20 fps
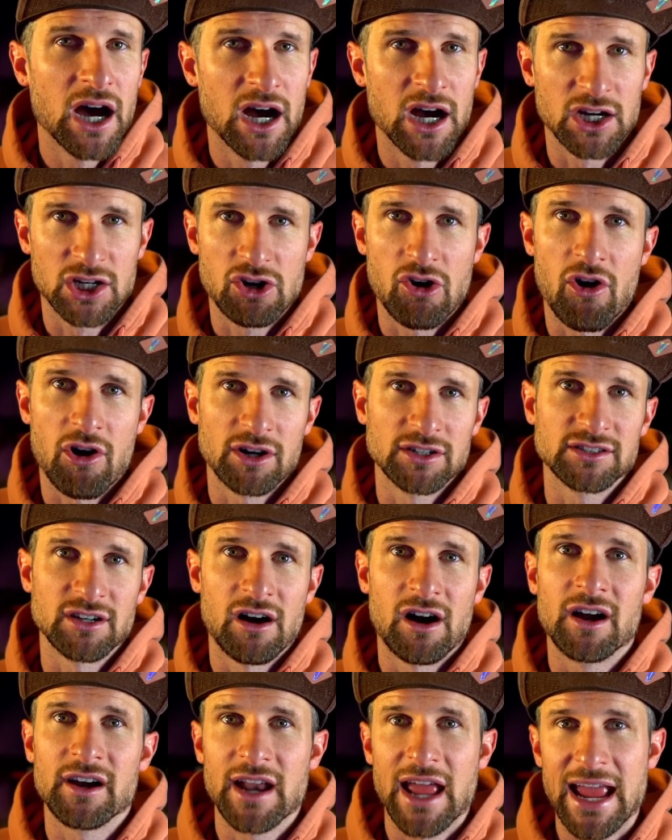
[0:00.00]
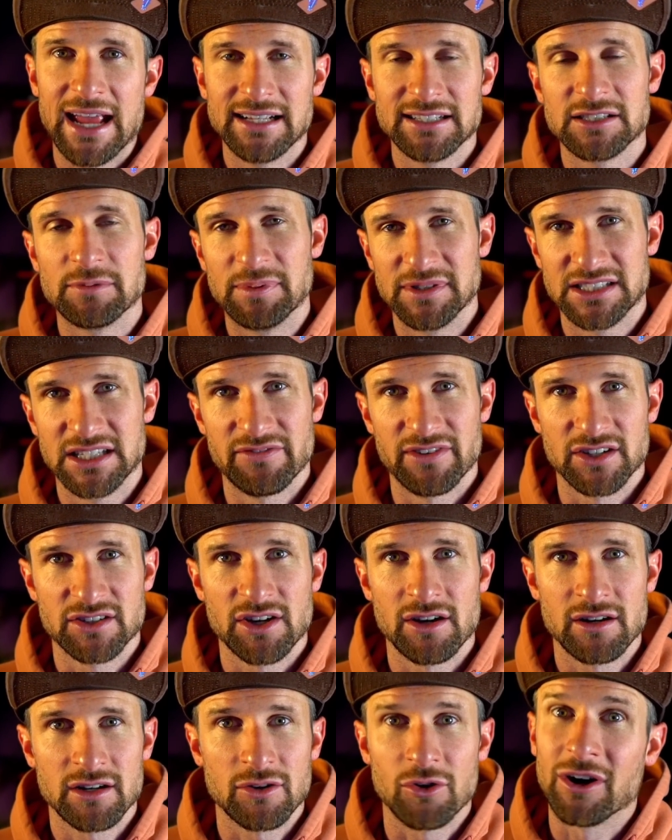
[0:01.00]
cards on a specific
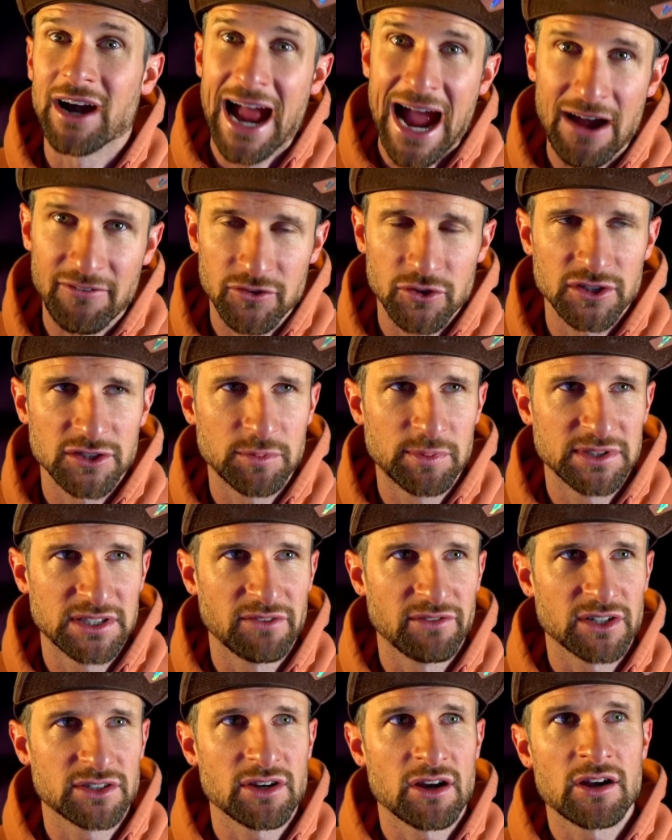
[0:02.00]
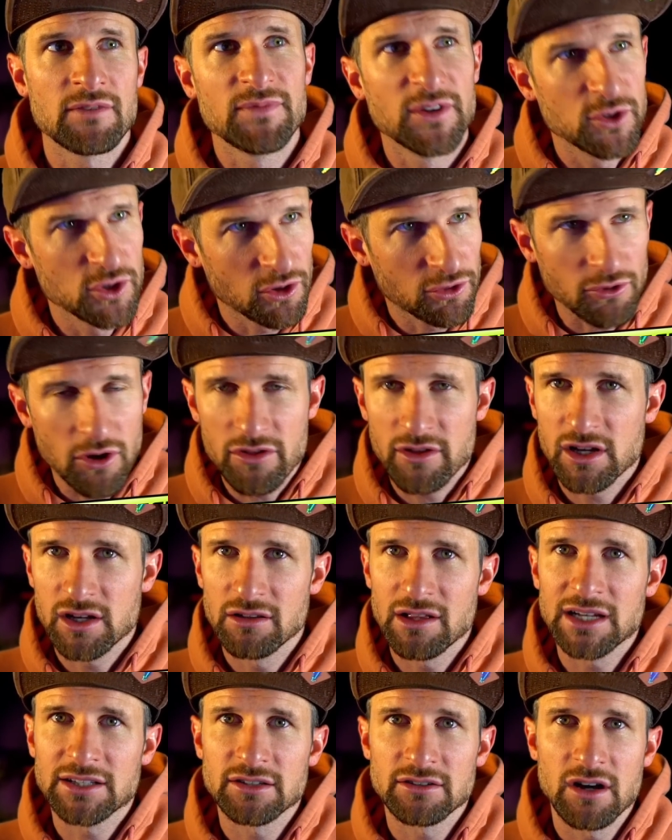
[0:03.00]
turn or after a specific turn, then you throw the
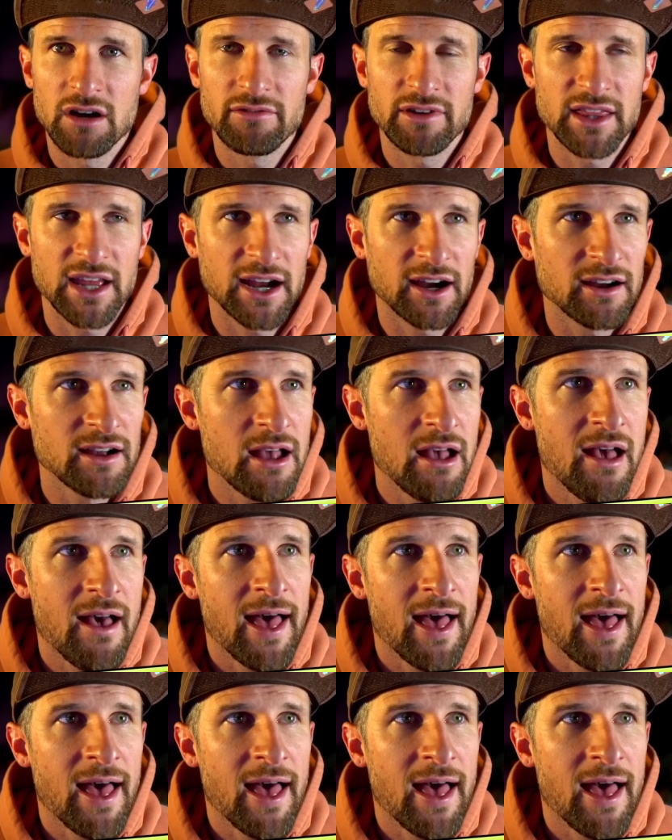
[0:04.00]
Collector over there,